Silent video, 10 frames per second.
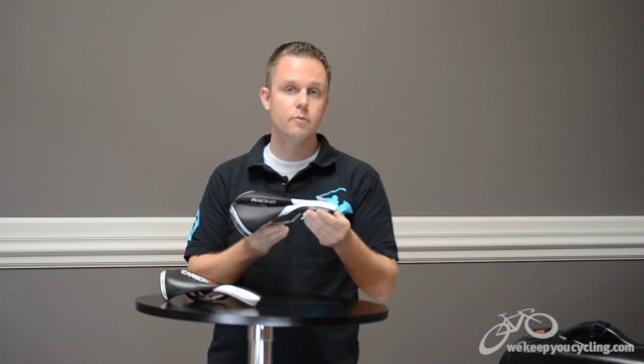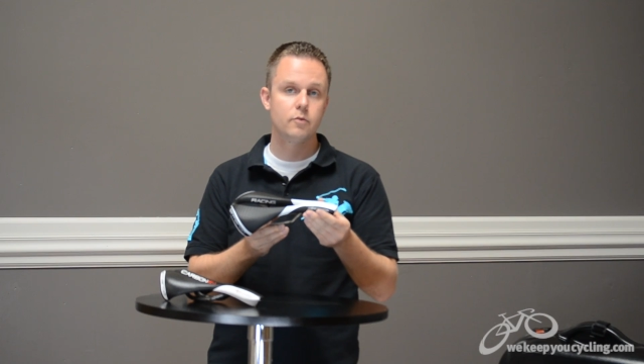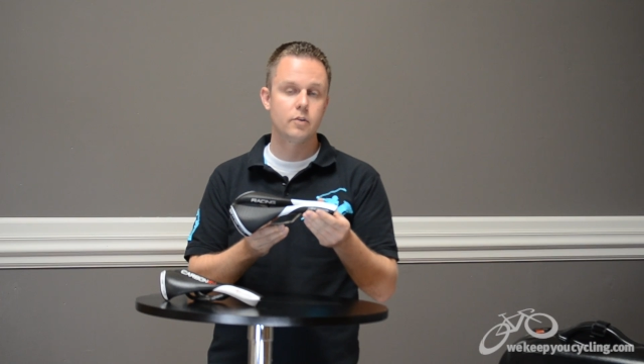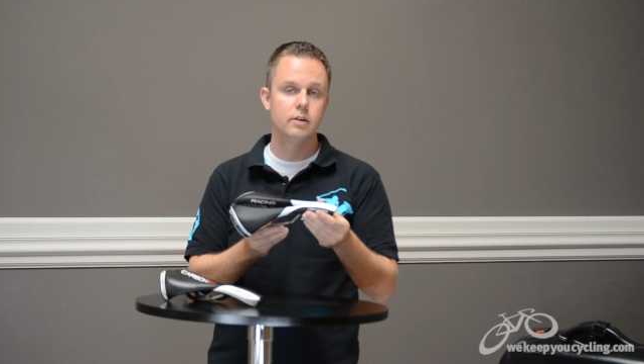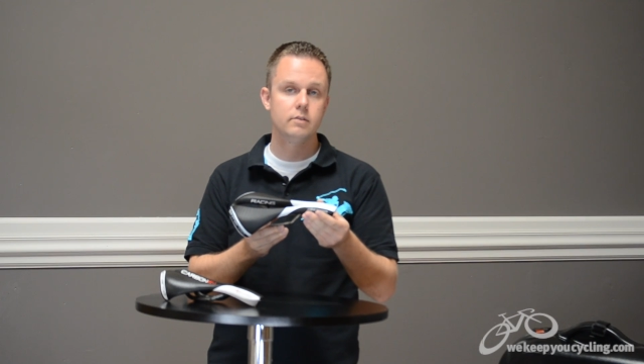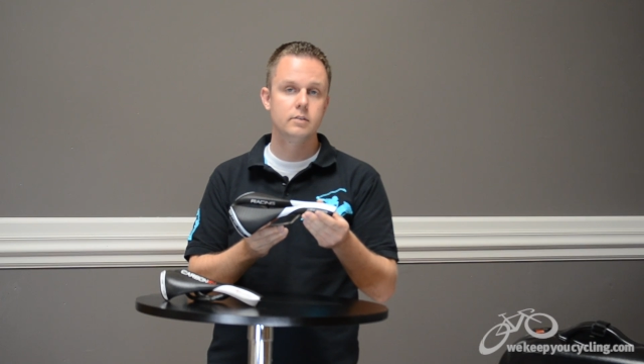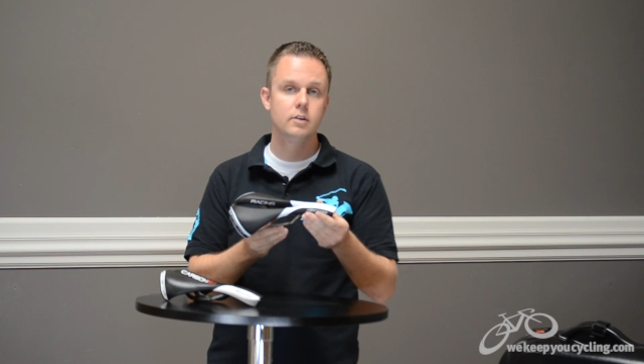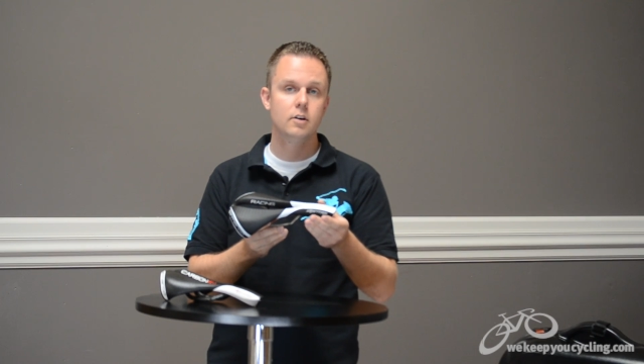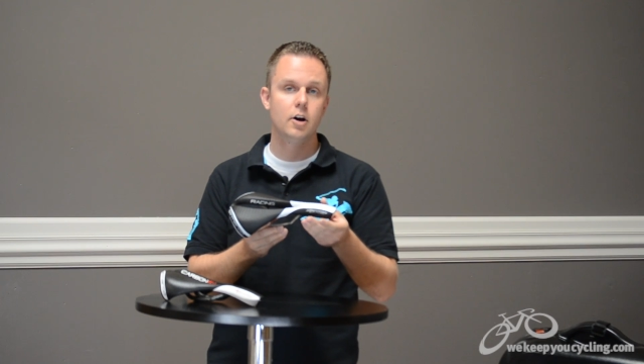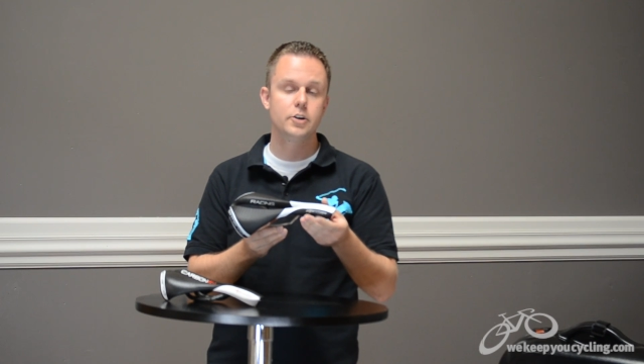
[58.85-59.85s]
up front
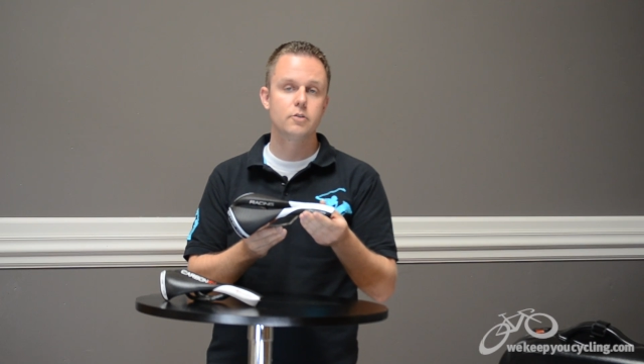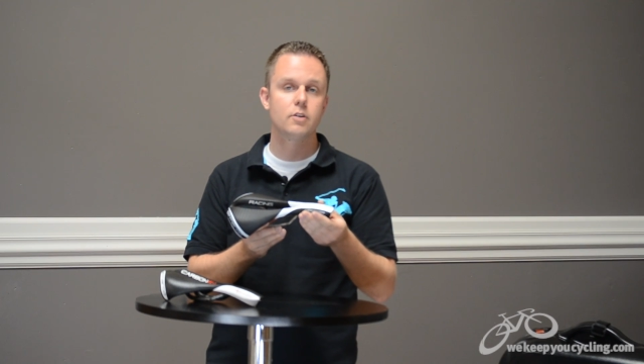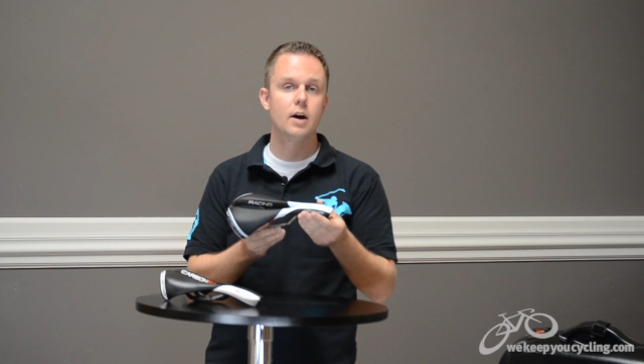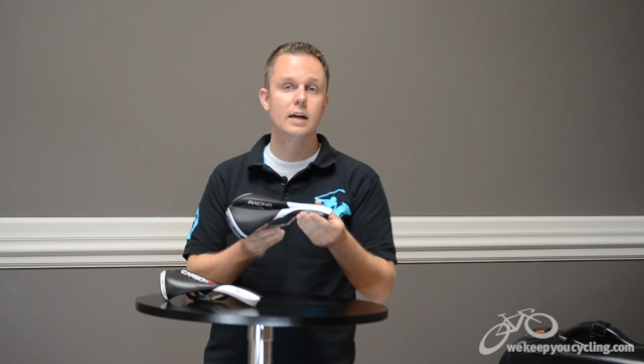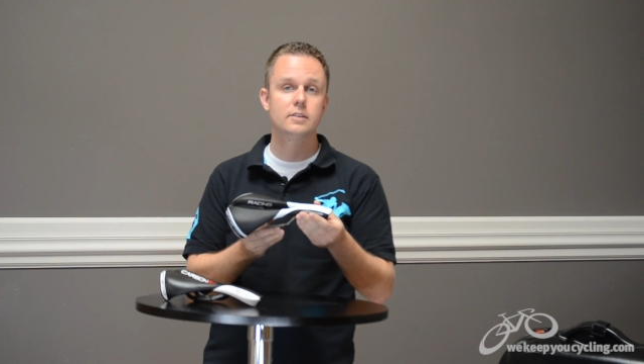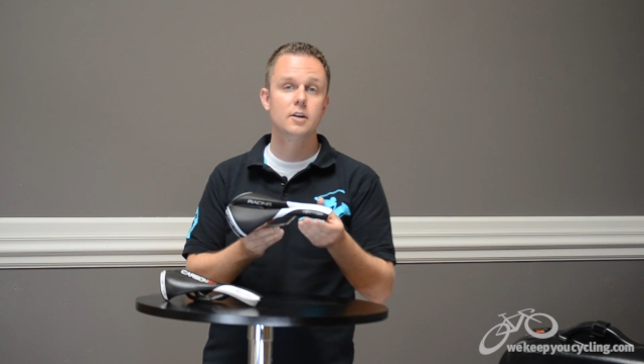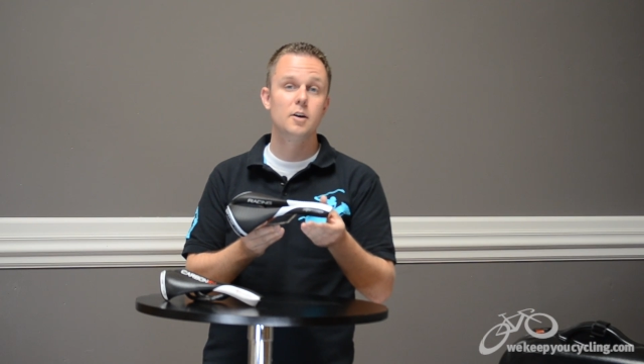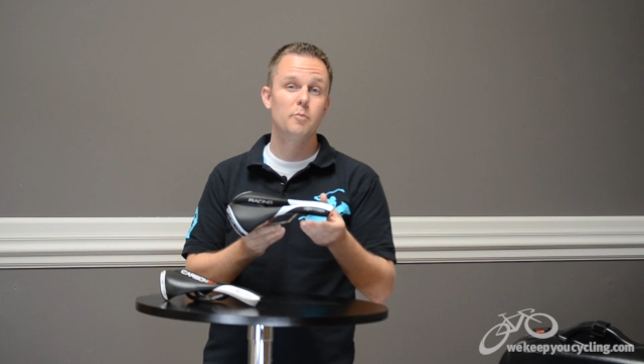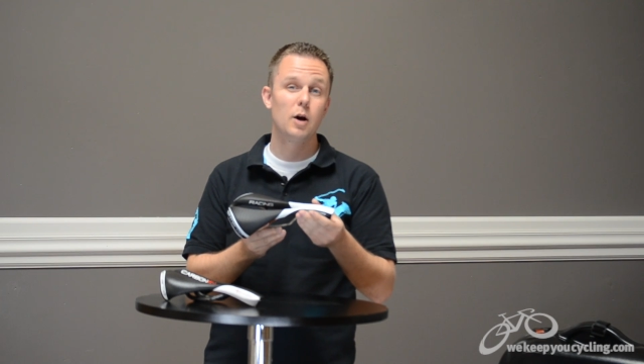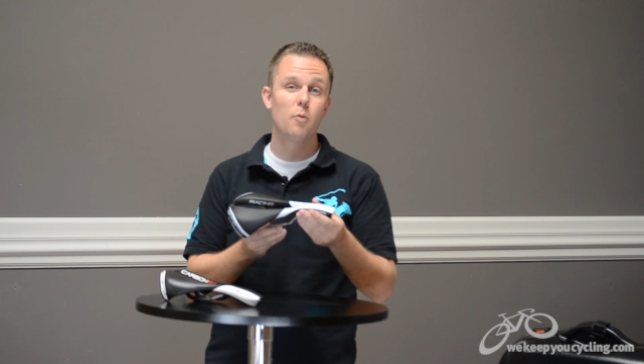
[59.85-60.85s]
on your thighs
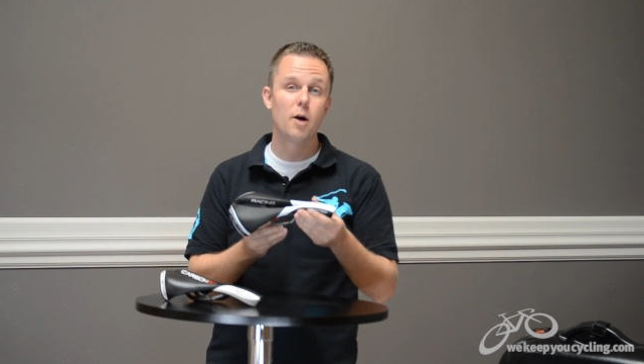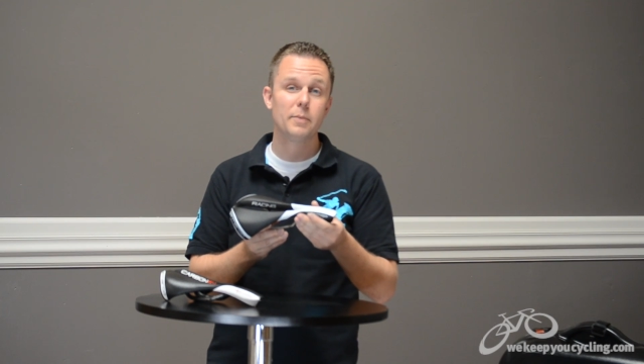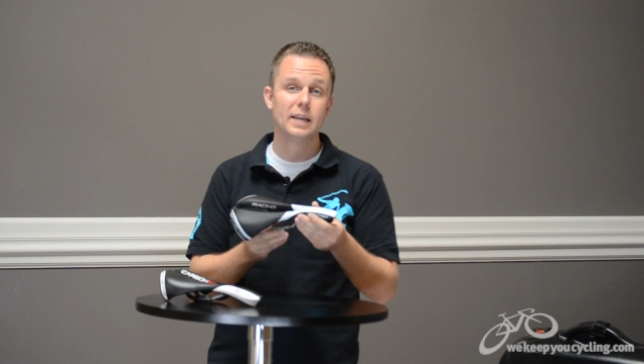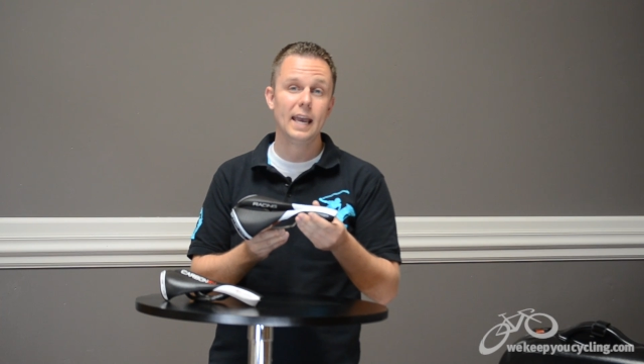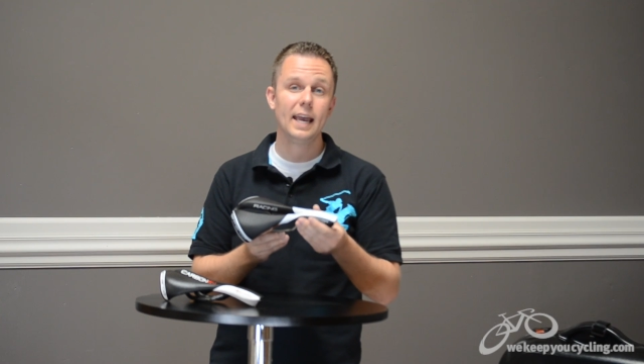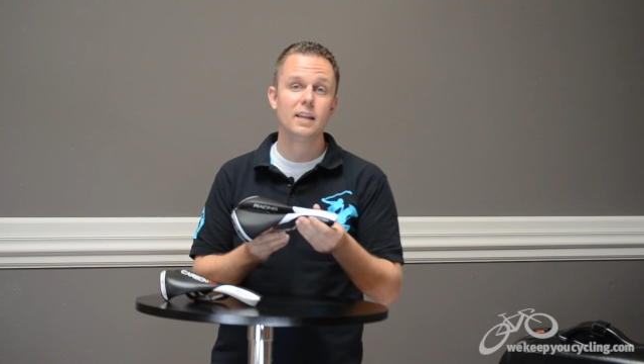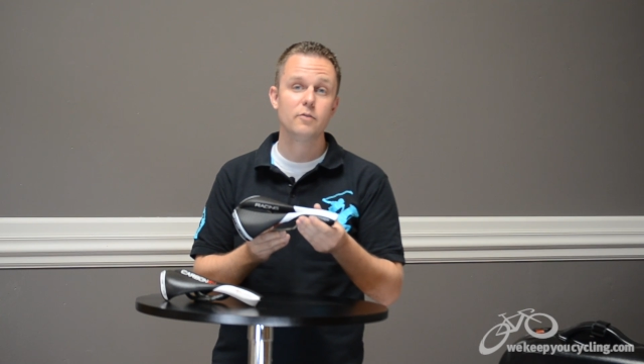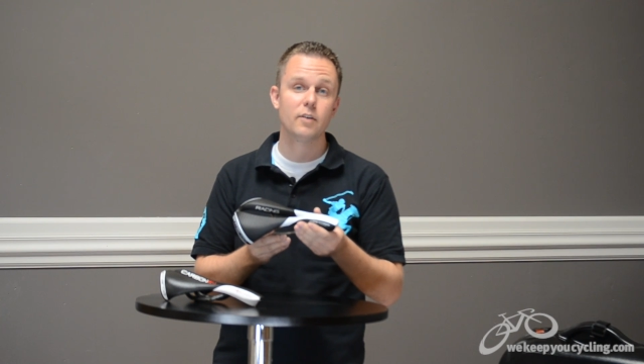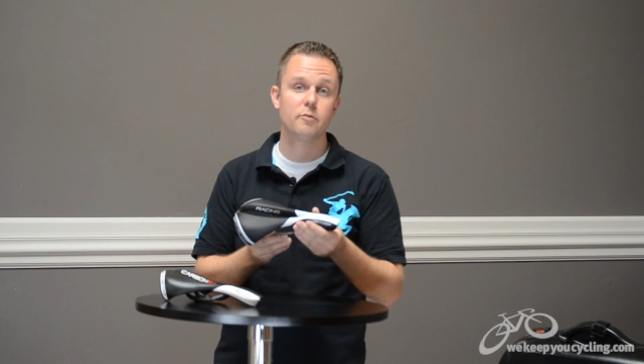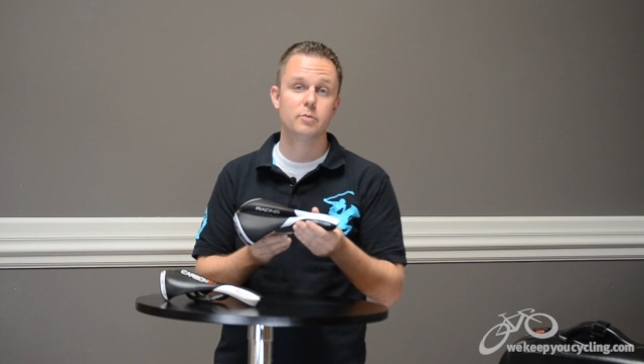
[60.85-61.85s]
by a whopping
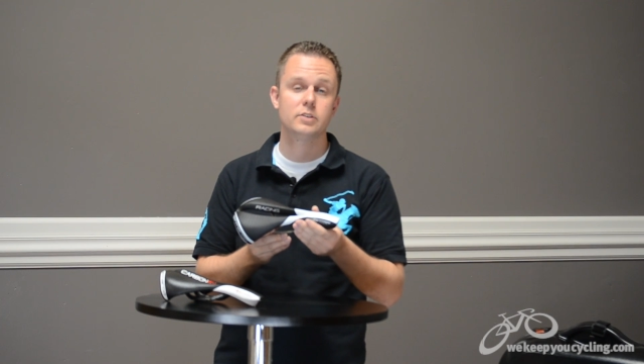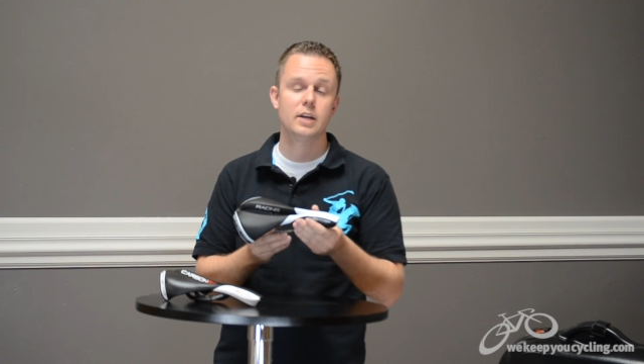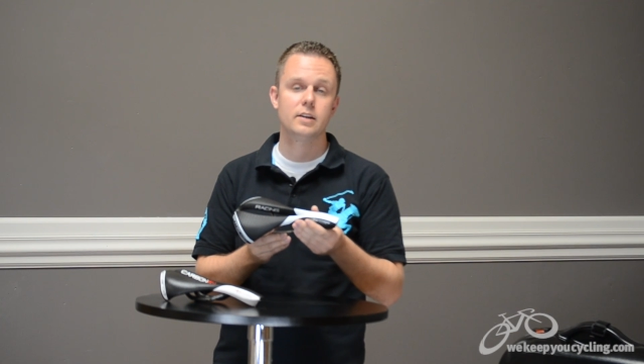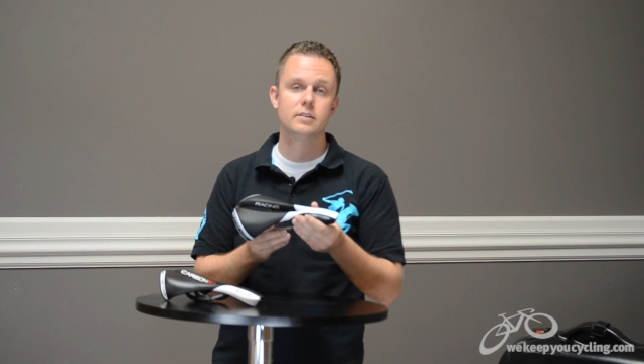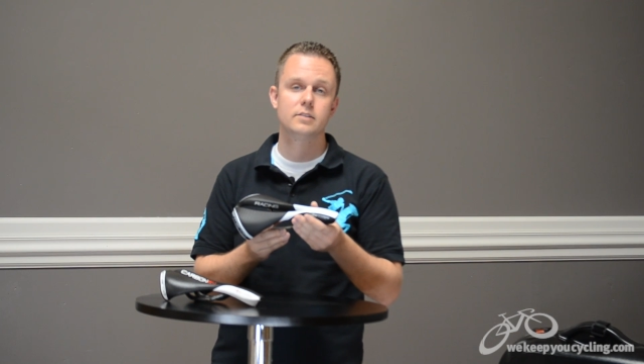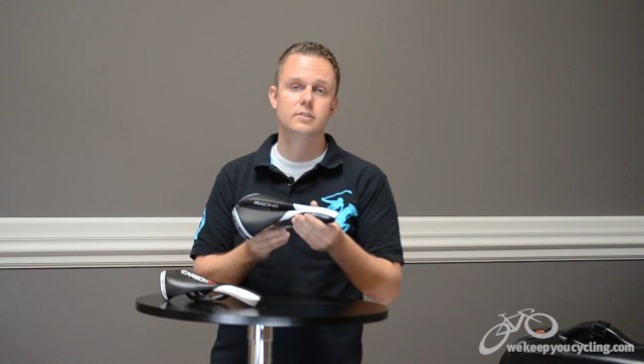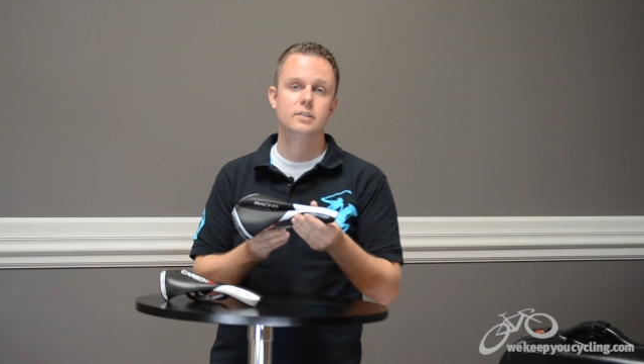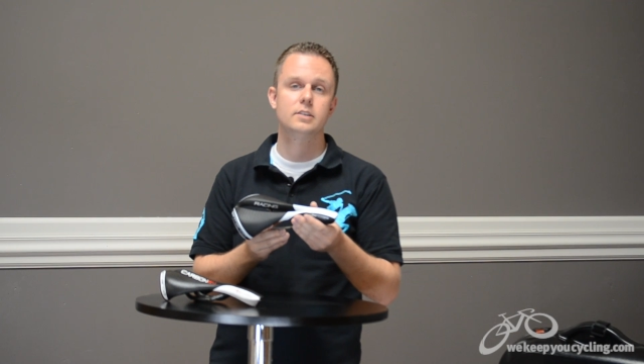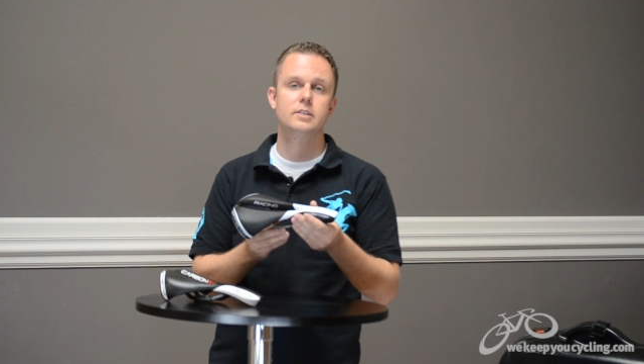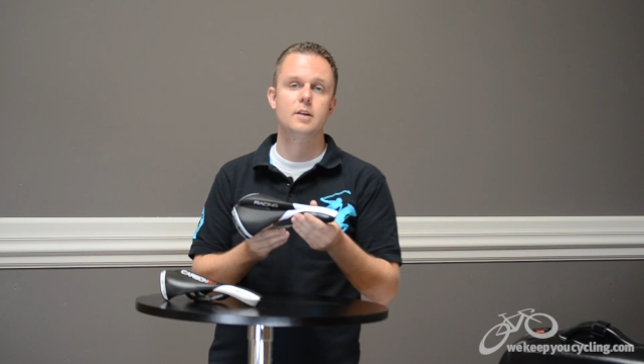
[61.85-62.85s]
85%,
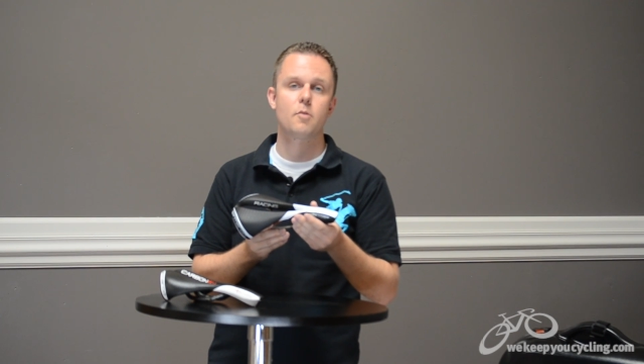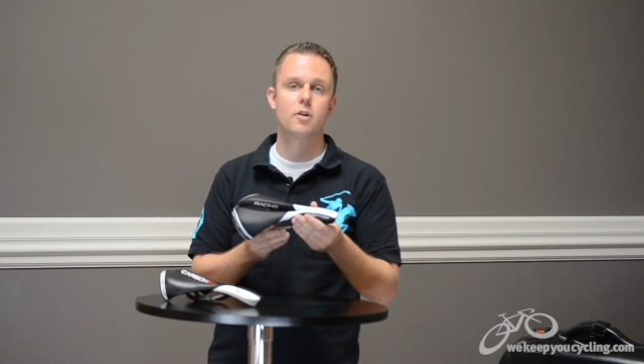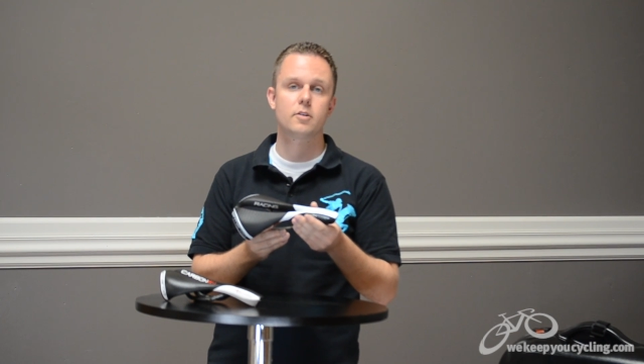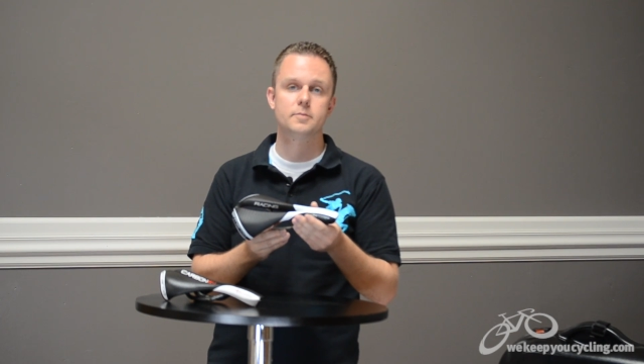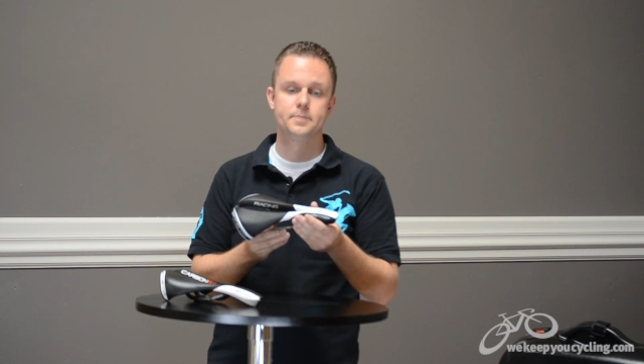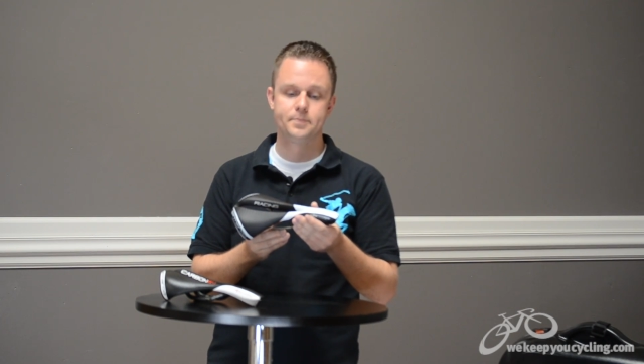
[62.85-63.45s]
says San Marco.